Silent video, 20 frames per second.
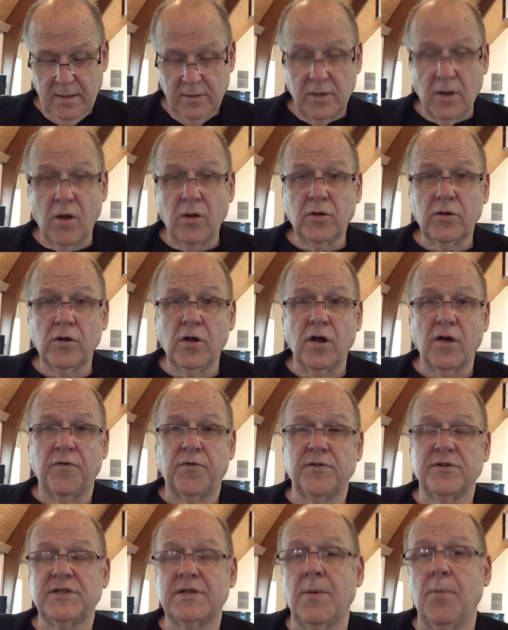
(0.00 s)
Don't look
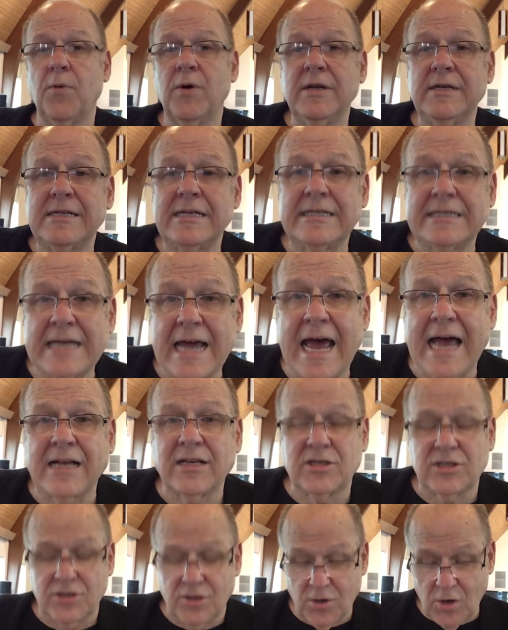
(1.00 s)
for someone to
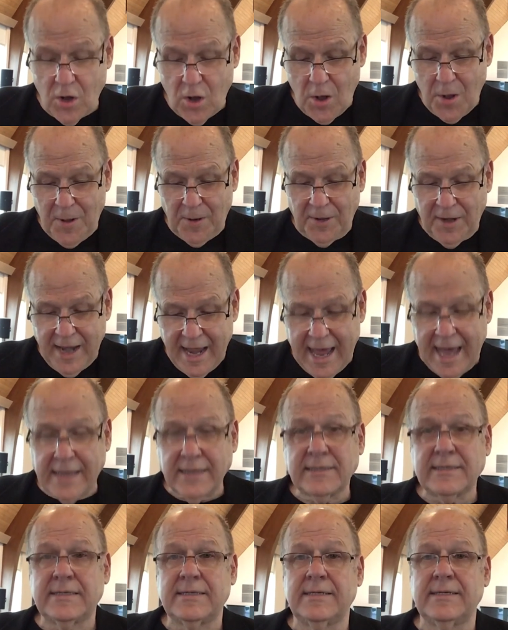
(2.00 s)
text or call
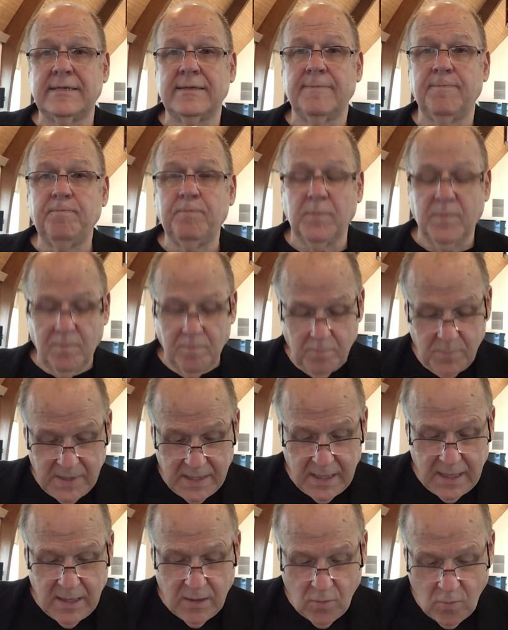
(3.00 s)
next.
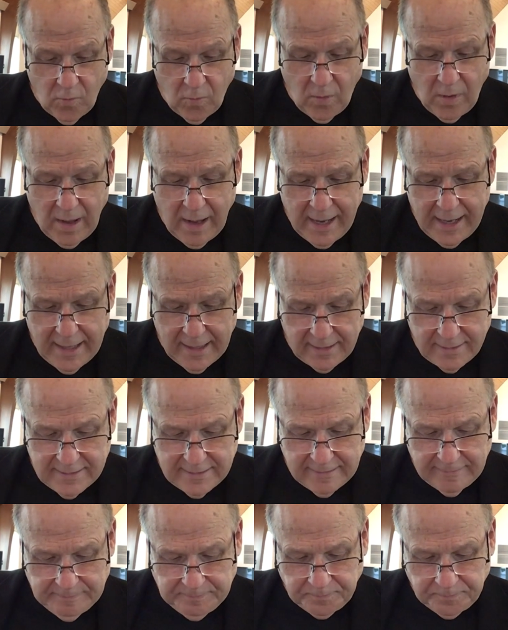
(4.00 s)
Be quiet.